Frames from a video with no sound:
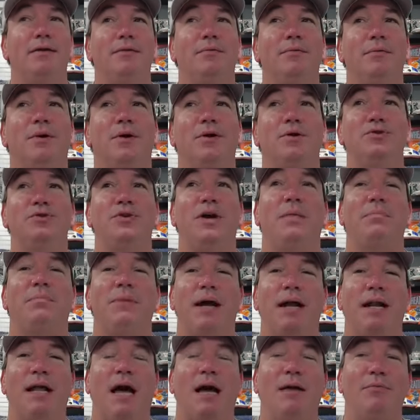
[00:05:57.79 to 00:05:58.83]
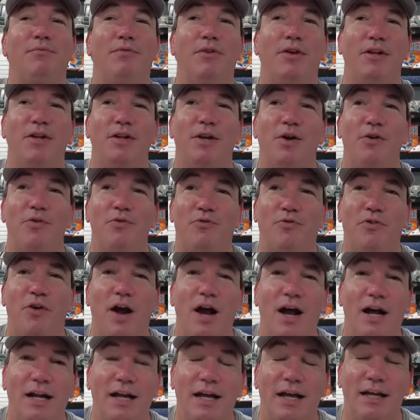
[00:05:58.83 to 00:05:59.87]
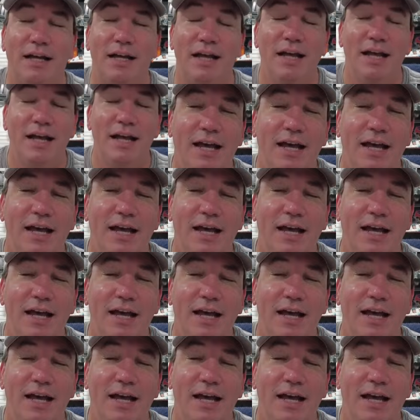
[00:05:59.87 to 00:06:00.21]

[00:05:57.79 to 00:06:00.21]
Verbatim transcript: We're going to drop that hype video Friday.